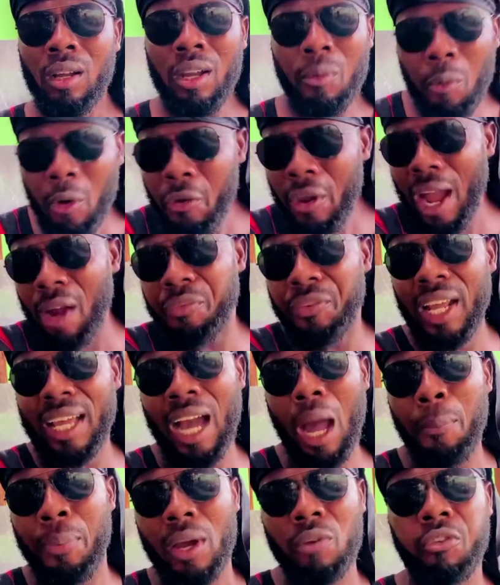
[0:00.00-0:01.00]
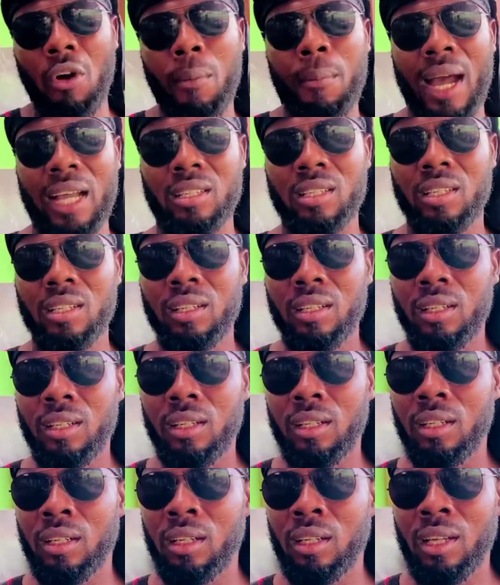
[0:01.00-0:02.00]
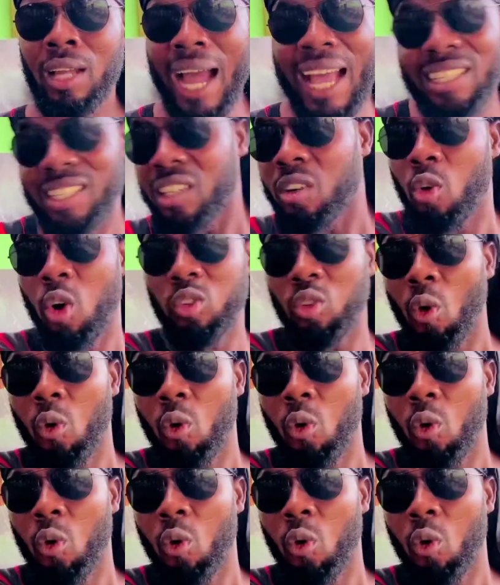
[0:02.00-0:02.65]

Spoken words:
mo ja africa performance has no koto